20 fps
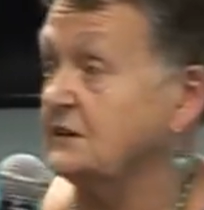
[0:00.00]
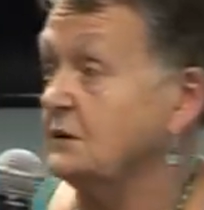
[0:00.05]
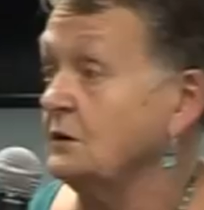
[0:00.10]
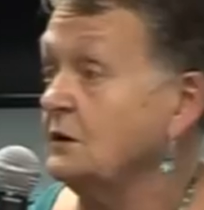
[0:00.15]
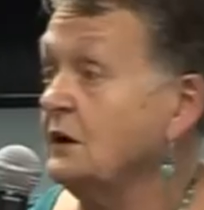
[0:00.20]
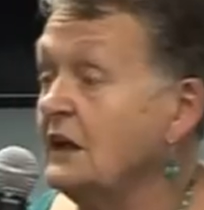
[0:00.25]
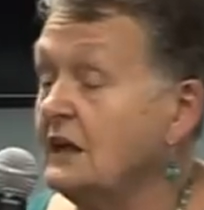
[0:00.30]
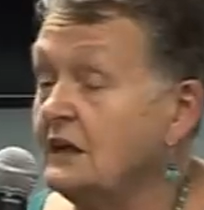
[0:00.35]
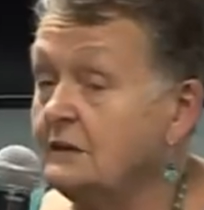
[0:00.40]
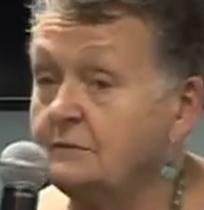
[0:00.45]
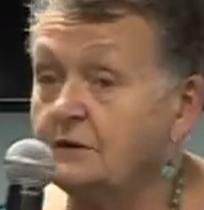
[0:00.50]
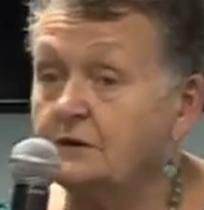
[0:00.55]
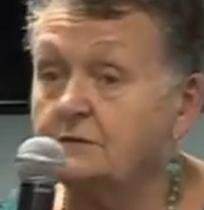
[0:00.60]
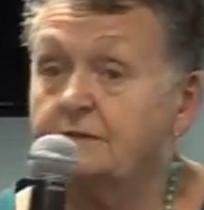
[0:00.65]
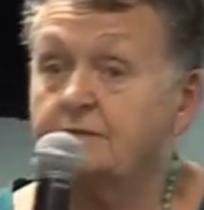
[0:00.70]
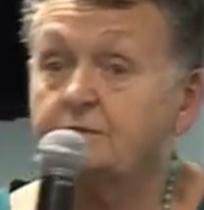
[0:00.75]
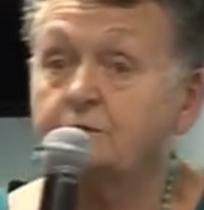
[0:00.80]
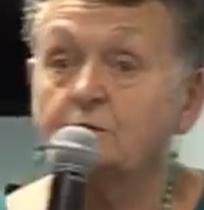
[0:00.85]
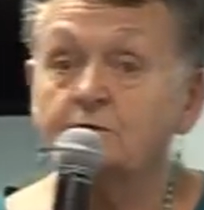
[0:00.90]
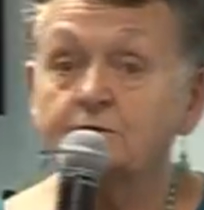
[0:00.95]
So
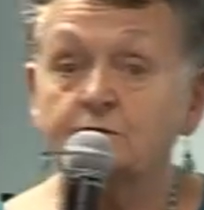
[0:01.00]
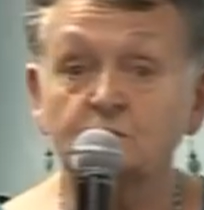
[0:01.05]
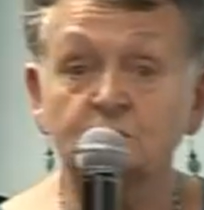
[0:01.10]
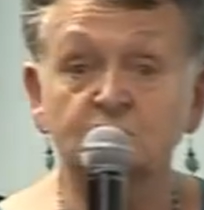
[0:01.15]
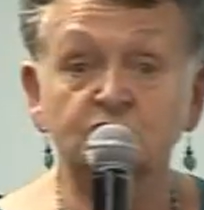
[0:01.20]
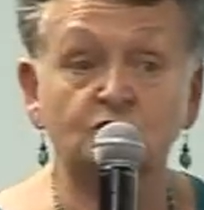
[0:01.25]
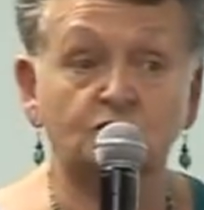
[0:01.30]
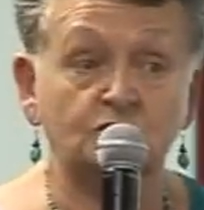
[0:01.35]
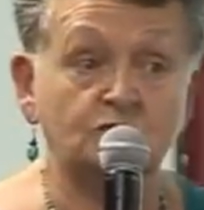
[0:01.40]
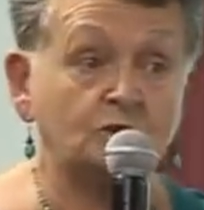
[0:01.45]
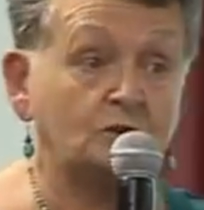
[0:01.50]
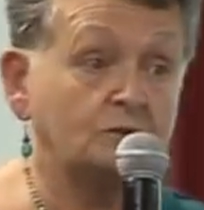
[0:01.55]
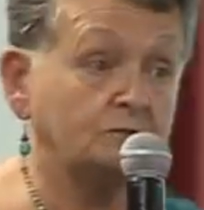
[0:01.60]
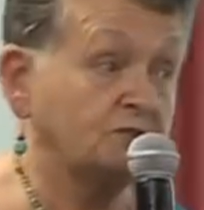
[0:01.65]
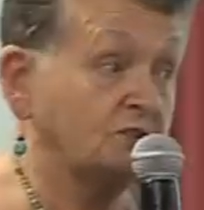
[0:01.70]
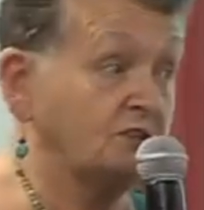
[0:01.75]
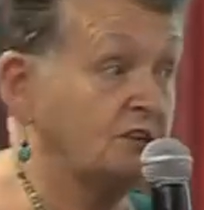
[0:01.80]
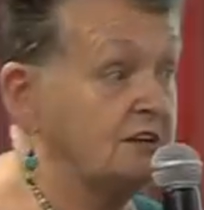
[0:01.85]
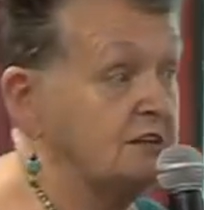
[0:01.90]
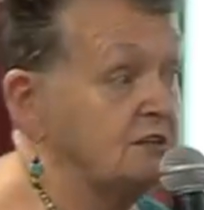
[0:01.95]
pelvic floor first dot
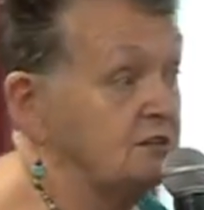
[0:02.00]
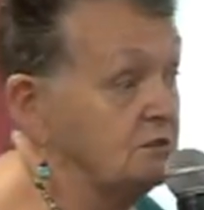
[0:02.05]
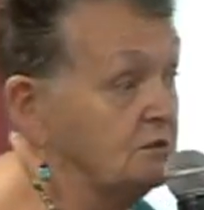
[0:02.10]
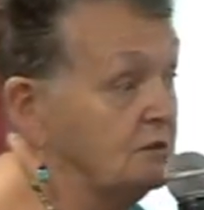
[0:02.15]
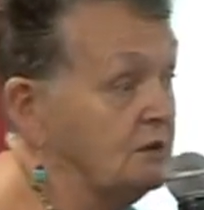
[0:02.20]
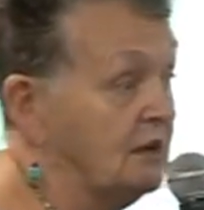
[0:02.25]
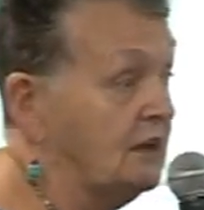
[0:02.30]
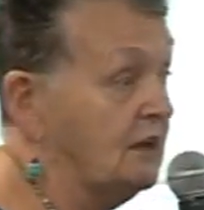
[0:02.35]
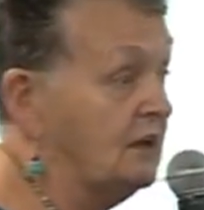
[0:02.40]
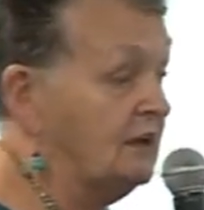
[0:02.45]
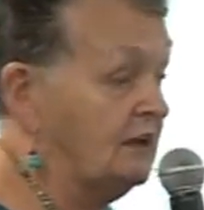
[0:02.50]
com dot a u.